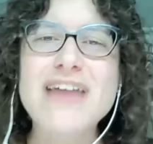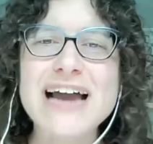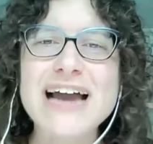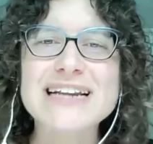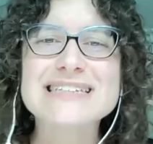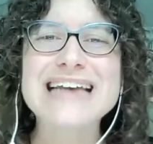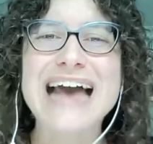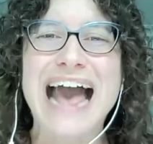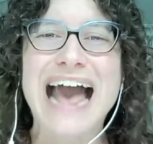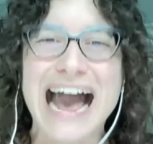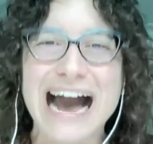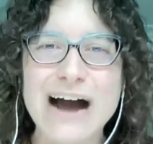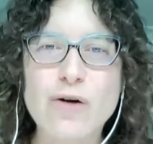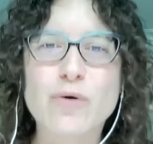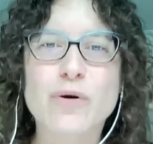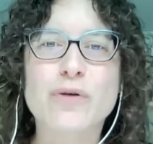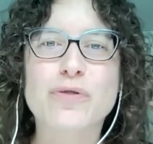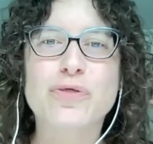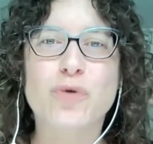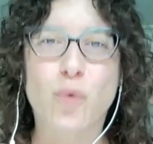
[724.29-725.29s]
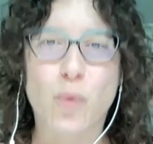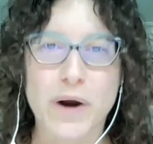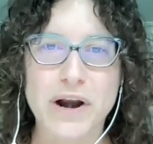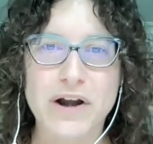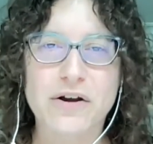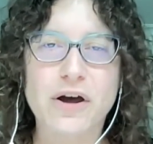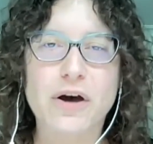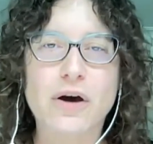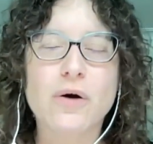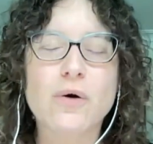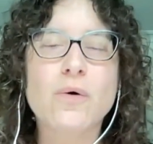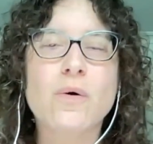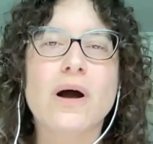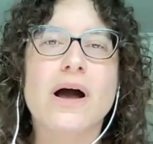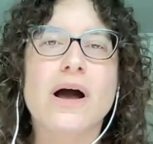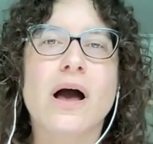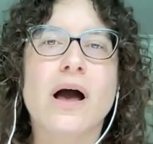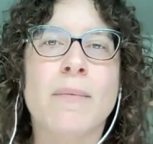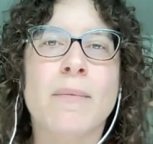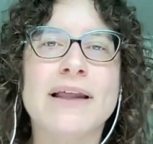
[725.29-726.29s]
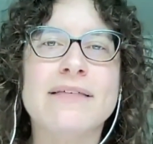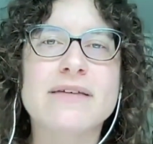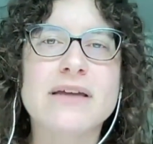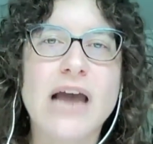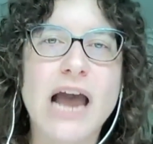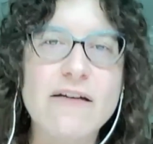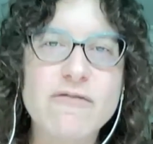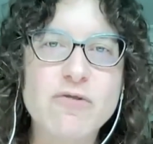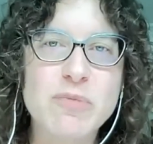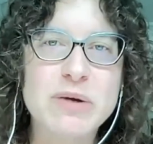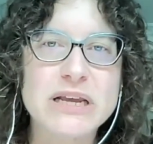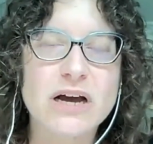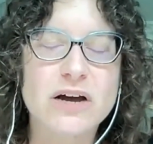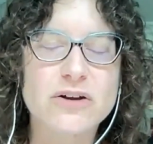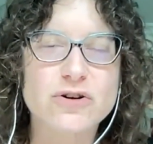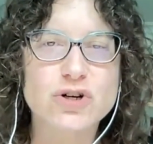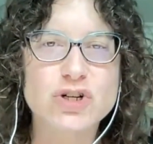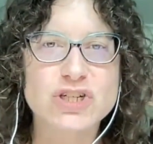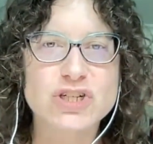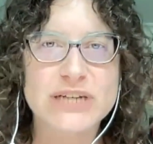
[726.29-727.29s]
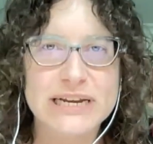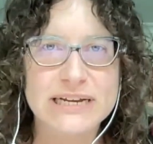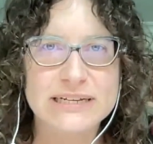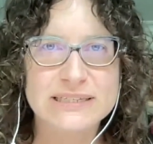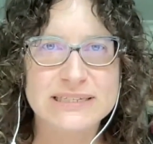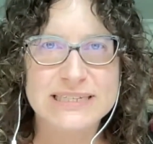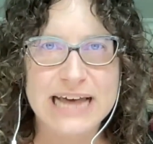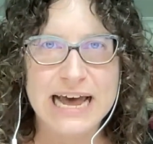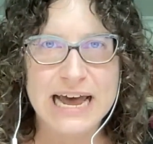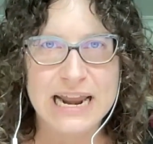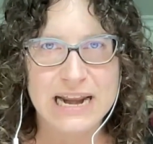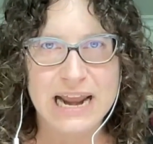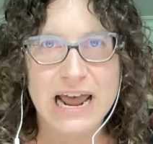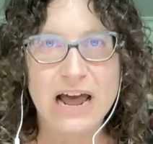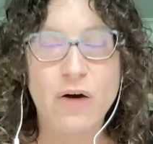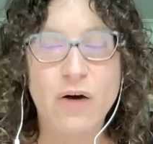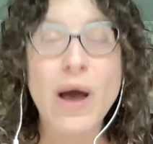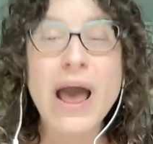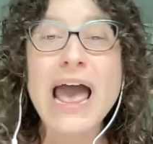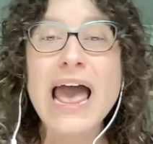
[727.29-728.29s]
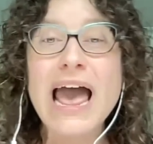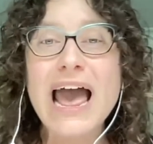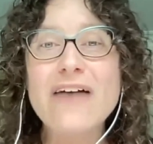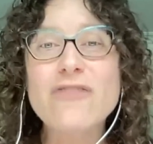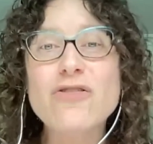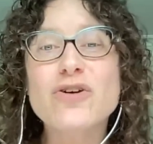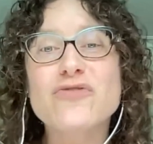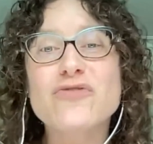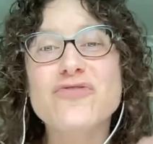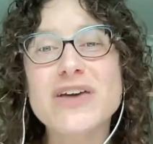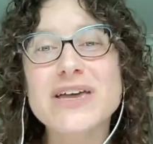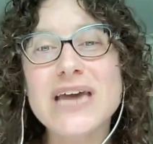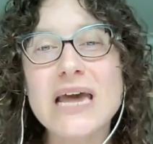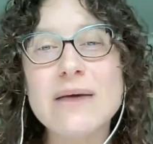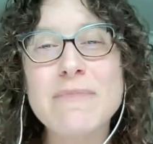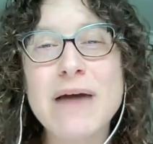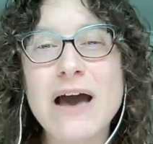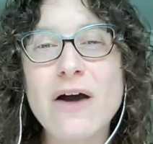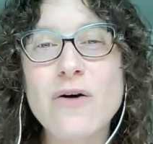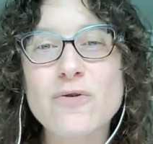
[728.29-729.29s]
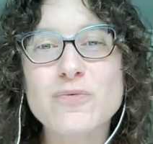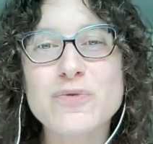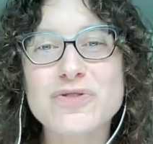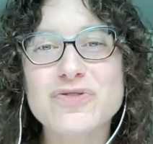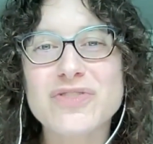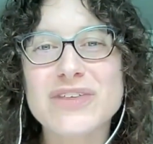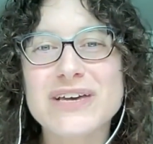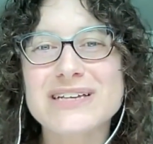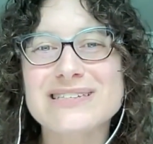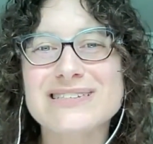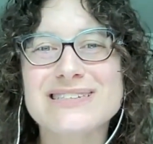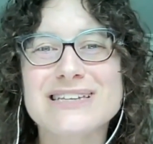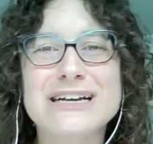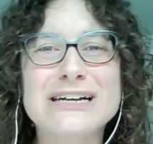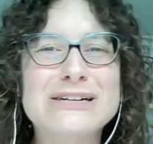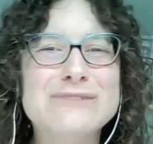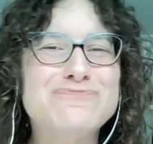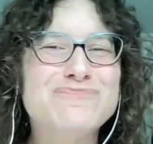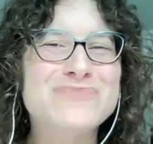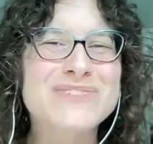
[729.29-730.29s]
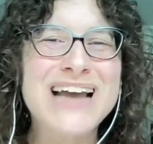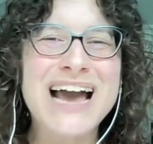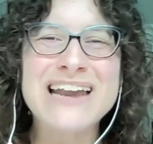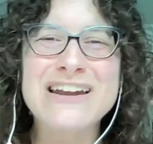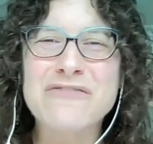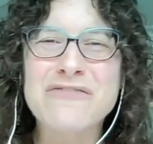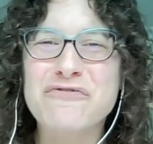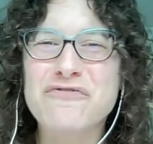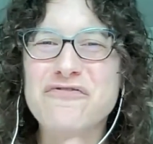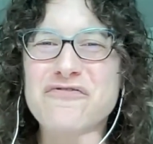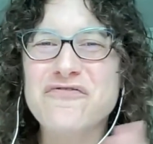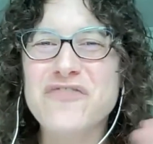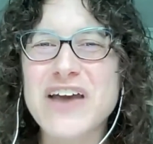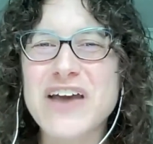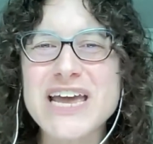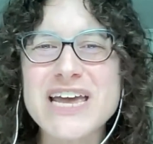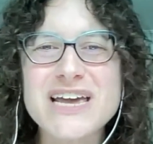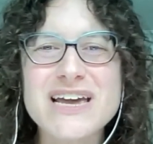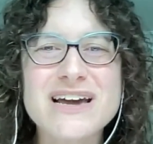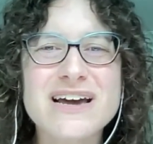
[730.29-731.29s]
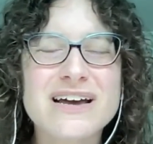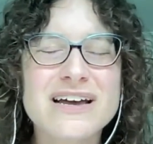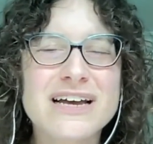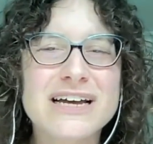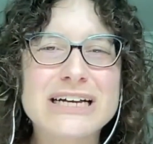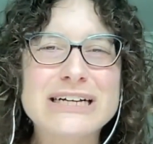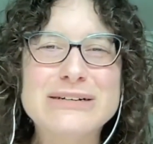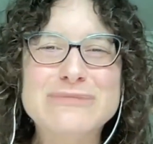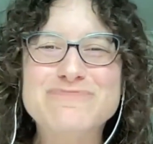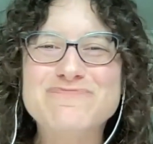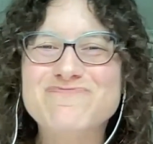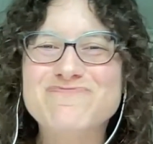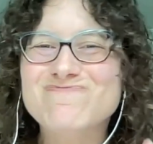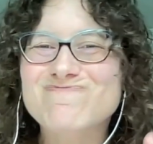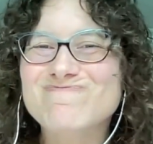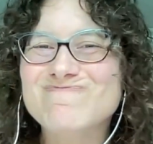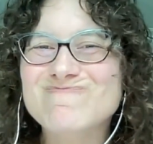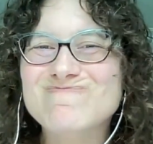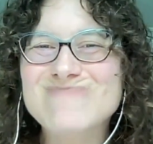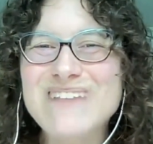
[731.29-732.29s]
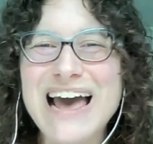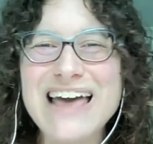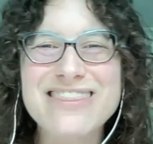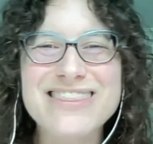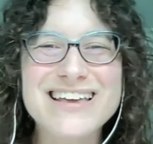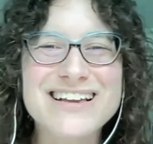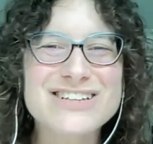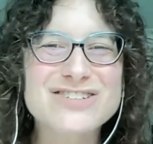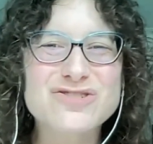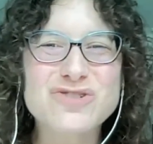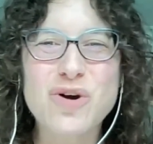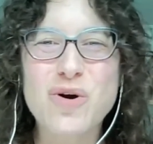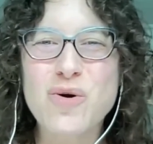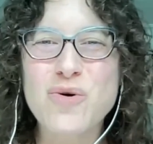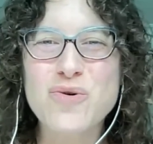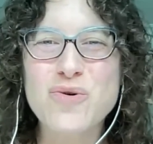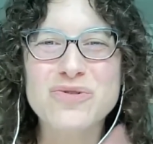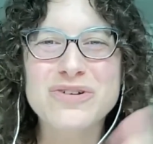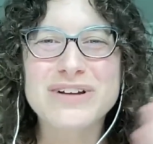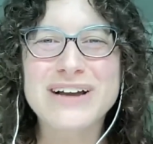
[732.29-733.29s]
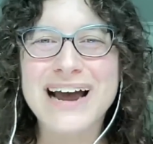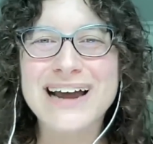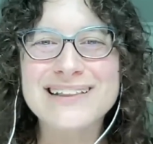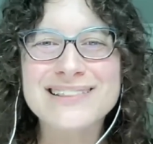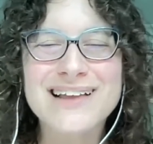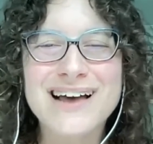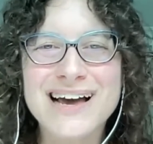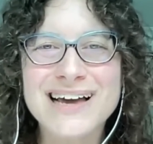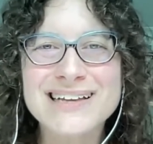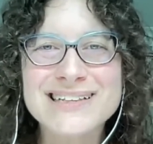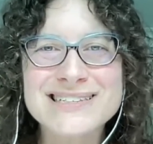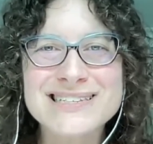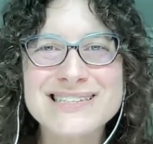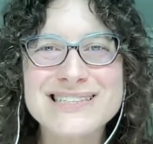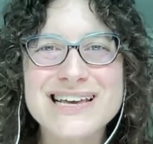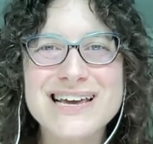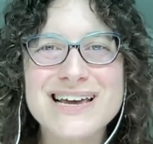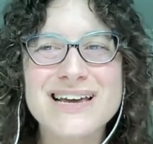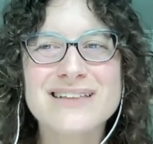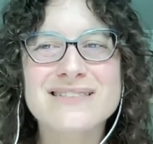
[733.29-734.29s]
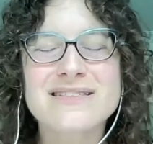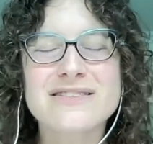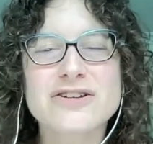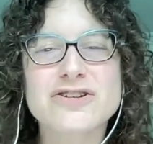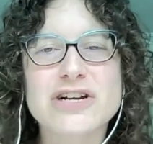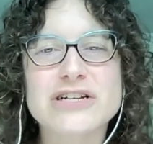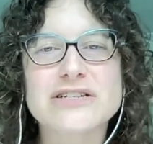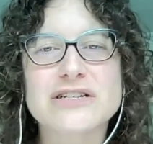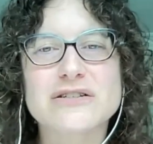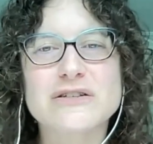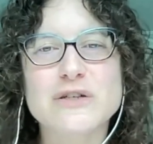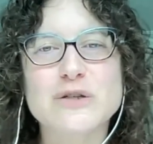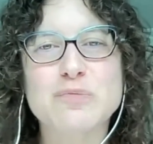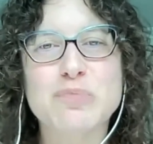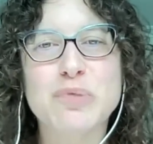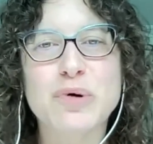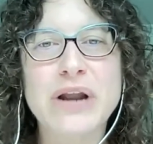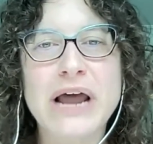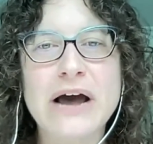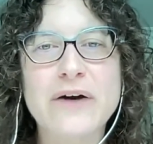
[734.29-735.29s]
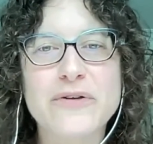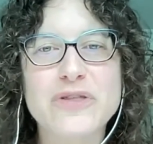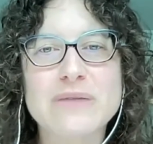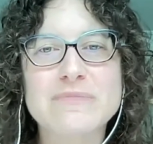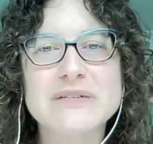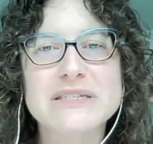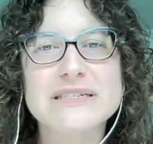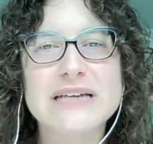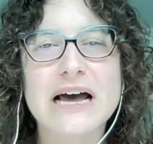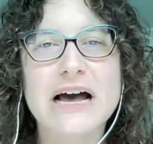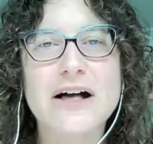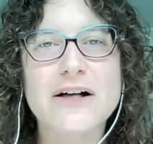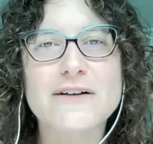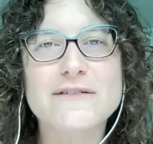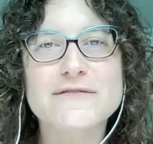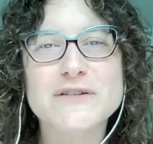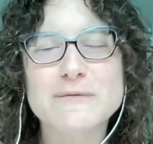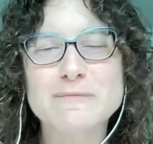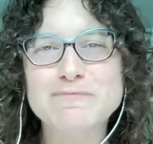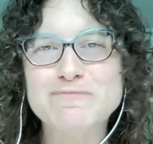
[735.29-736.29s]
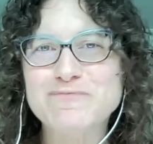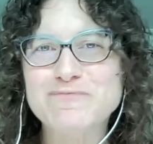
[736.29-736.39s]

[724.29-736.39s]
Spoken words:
That is out the window. And I think everybody understands that now. And look, they came out with this kind of fake ethics code guidelines thing that the justices put out themselves